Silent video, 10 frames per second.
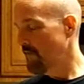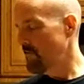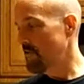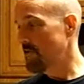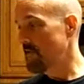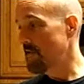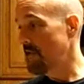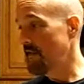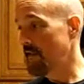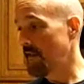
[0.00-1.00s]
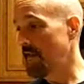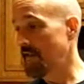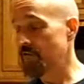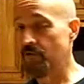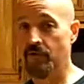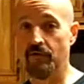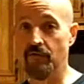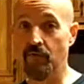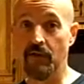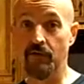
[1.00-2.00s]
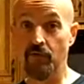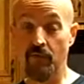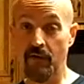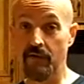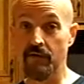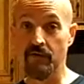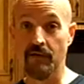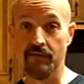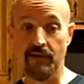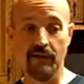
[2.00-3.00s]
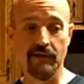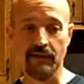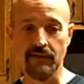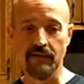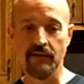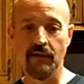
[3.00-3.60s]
which is to say that I like sugar way too much, so I try not to eat it.